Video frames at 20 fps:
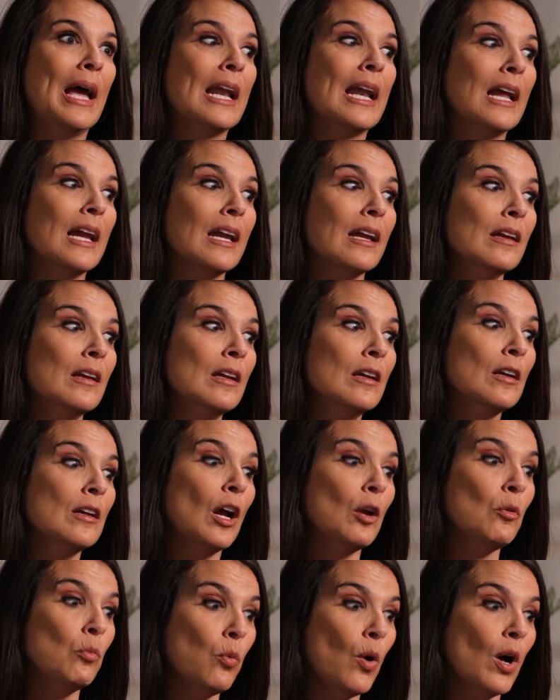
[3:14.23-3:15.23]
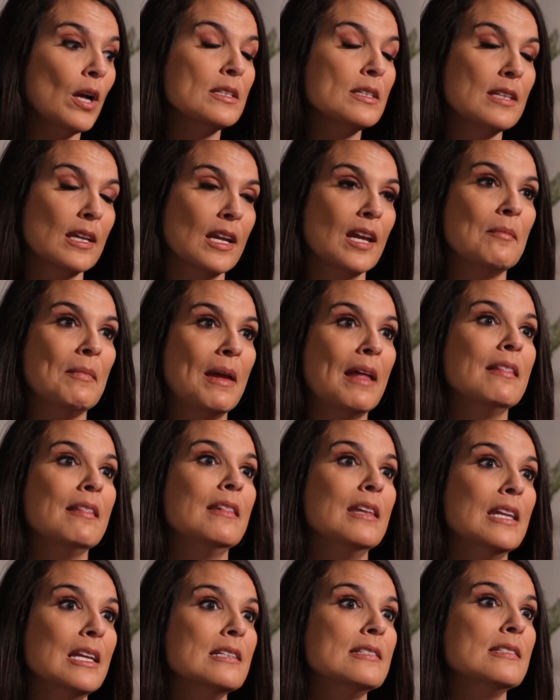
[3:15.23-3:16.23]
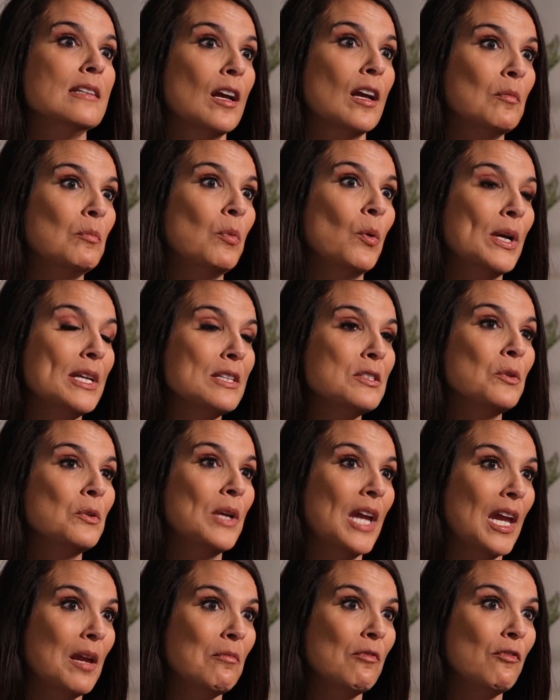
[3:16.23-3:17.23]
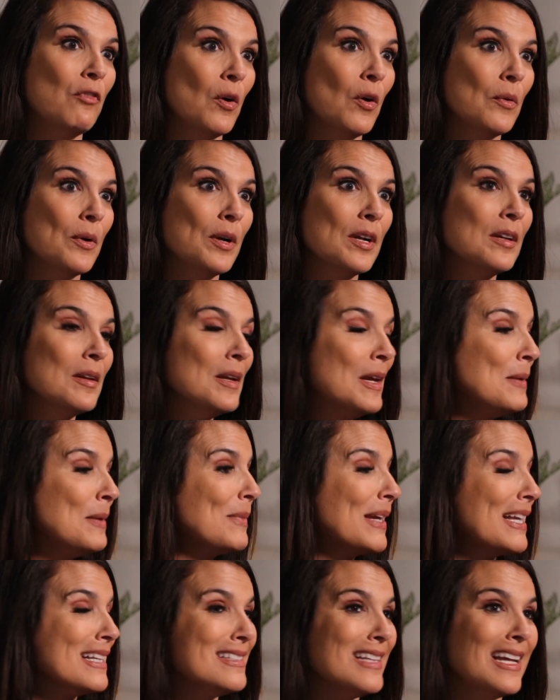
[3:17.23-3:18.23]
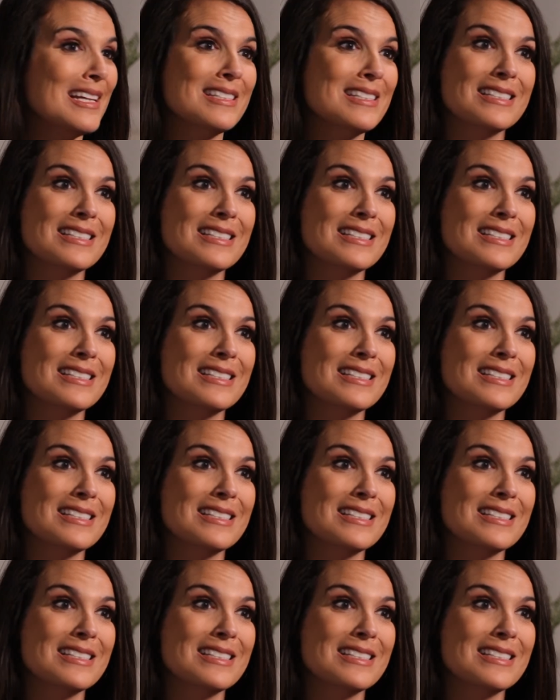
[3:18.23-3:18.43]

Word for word: And I, I want to commend these young boys who came forward because that